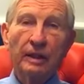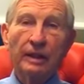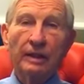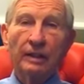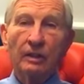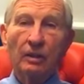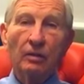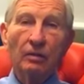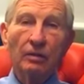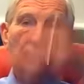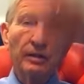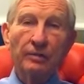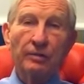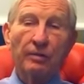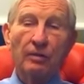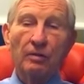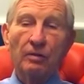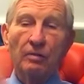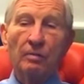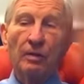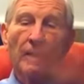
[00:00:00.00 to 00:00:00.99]
that they can
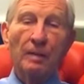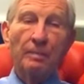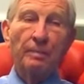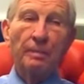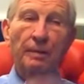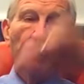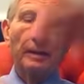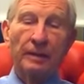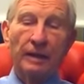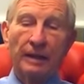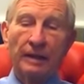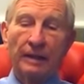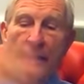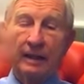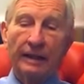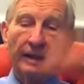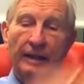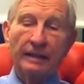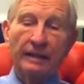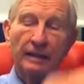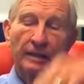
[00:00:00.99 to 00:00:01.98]
only throw him up
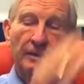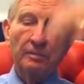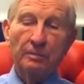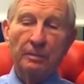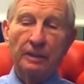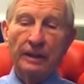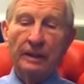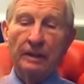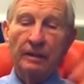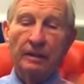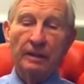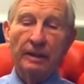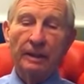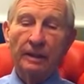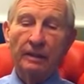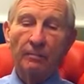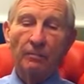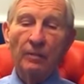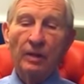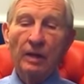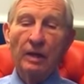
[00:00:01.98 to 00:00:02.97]
and they get this big
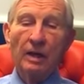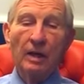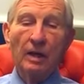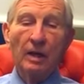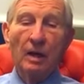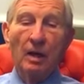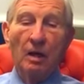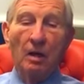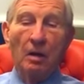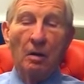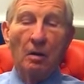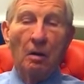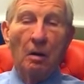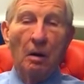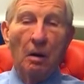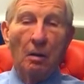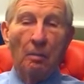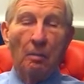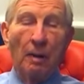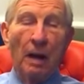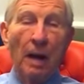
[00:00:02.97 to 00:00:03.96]
lick.
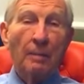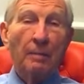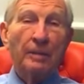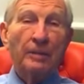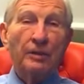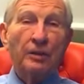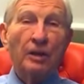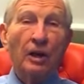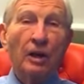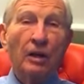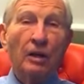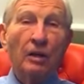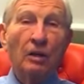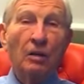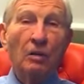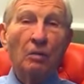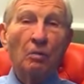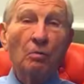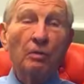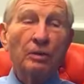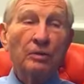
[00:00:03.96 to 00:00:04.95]
Papa
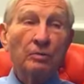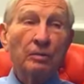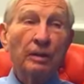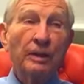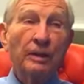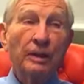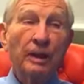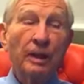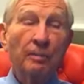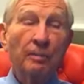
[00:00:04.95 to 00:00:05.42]
Charcoal was